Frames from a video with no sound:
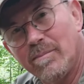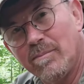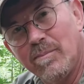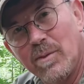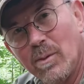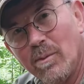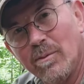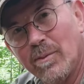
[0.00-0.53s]

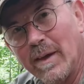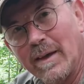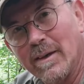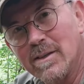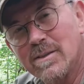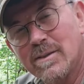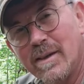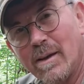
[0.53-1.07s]
viewing
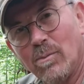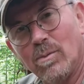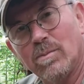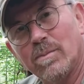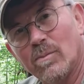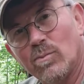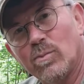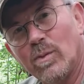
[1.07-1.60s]
figures, yeah, were
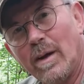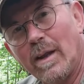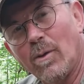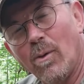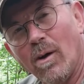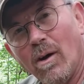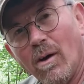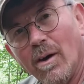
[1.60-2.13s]
really
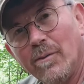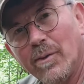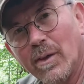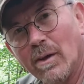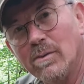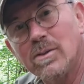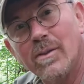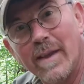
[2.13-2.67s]
quite high for
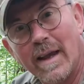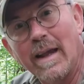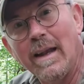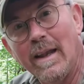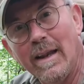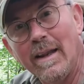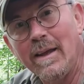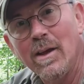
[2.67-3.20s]
those, so they're
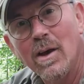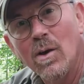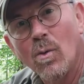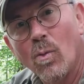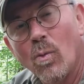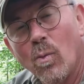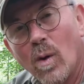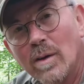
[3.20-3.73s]
clearly
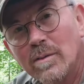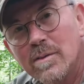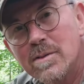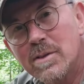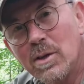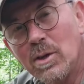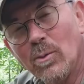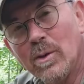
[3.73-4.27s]
ones
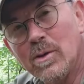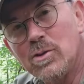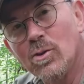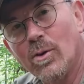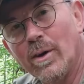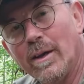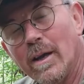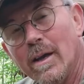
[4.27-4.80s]
that you
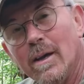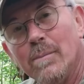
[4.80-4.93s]
enjoyed,